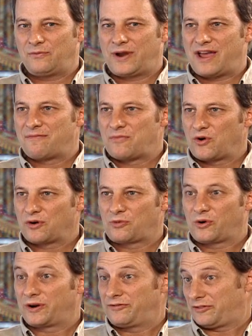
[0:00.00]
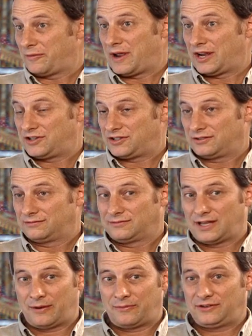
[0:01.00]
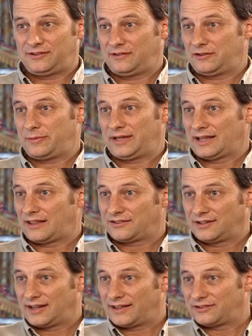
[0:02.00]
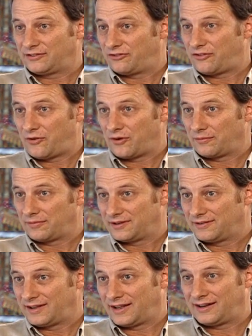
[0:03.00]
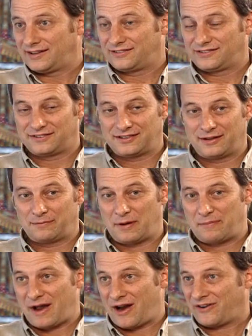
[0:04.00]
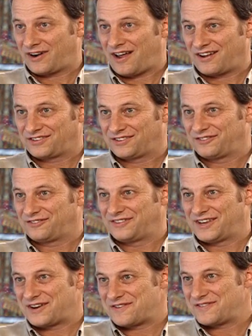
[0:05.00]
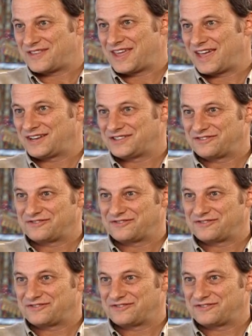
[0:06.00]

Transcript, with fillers: we have more and more information and we seem to be less and less informed and it's a, a paradox of you know the age